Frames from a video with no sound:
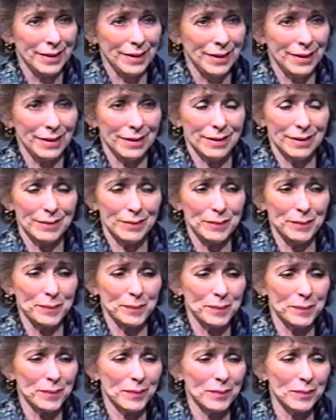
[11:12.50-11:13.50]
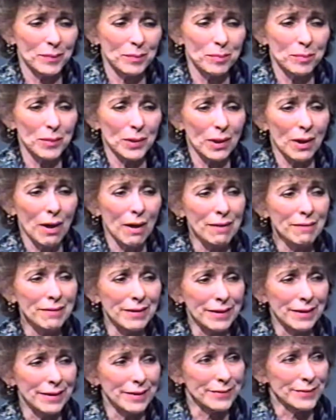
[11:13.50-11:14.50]
Uh,
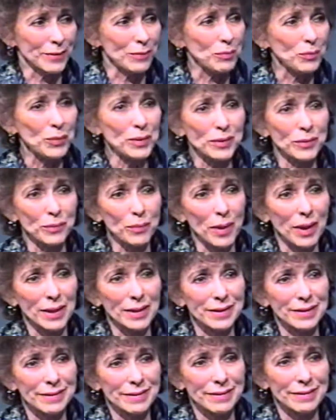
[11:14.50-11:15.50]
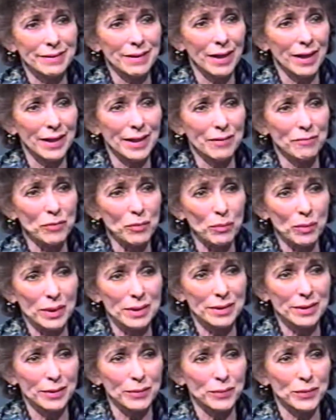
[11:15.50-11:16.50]
McCarthyism was what got
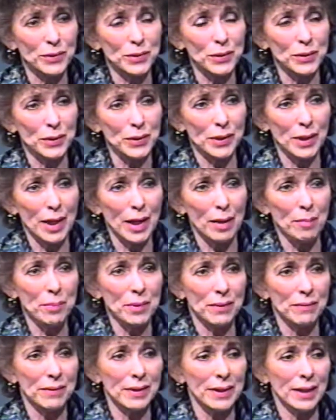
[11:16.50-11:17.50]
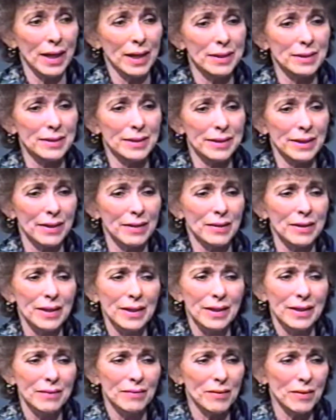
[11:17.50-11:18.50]
everyone so stirred up, and the idea
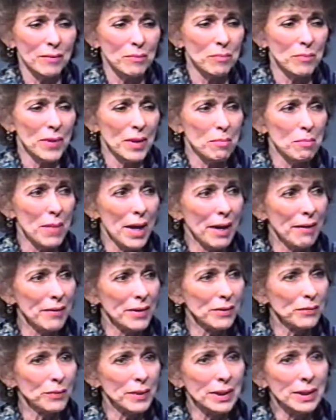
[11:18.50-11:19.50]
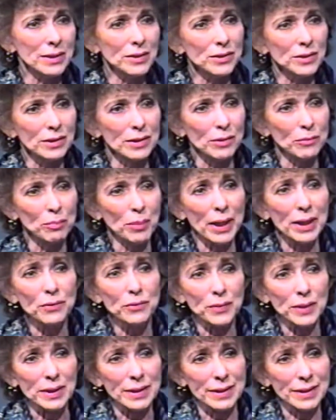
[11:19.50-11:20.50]
they, they married religion and
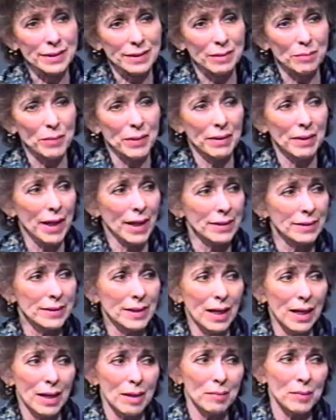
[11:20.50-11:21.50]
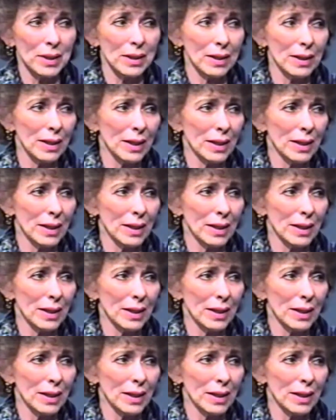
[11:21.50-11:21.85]
patriotism at that time, and